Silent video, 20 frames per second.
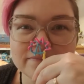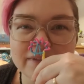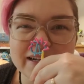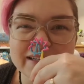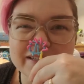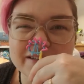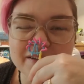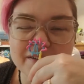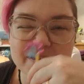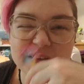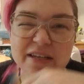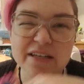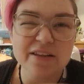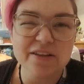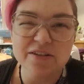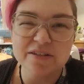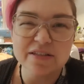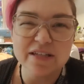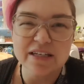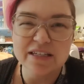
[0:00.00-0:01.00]
I still think it
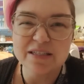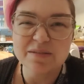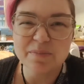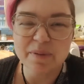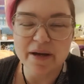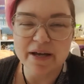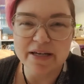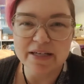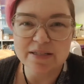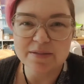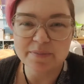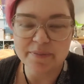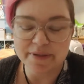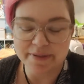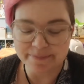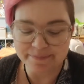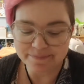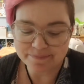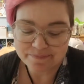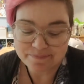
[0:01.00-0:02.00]
looks like spikes,
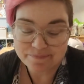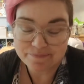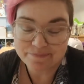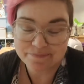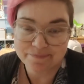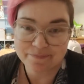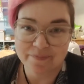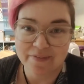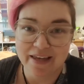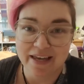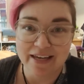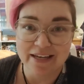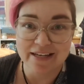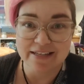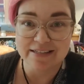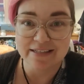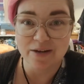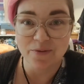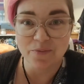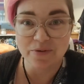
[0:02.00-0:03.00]
but I
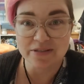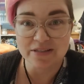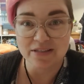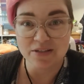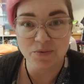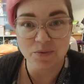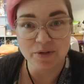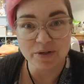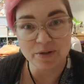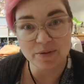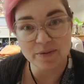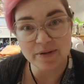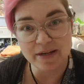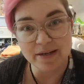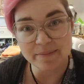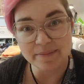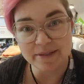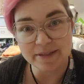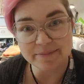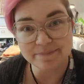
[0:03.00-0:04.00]
guess I wasn't the one who
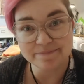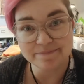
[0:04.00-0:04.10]
named it.